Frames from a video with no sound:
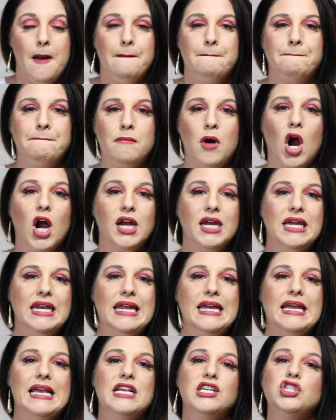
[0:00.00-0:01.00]

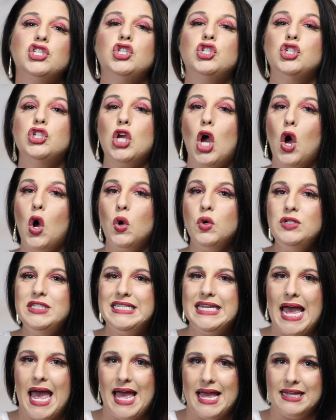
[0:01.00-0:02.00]
Marketing is so
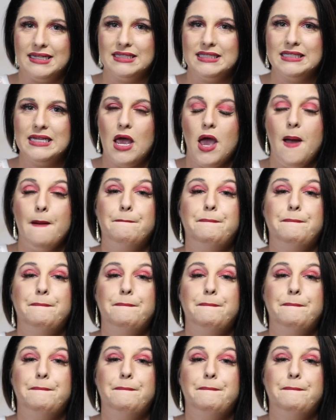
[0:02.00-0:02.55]
dense,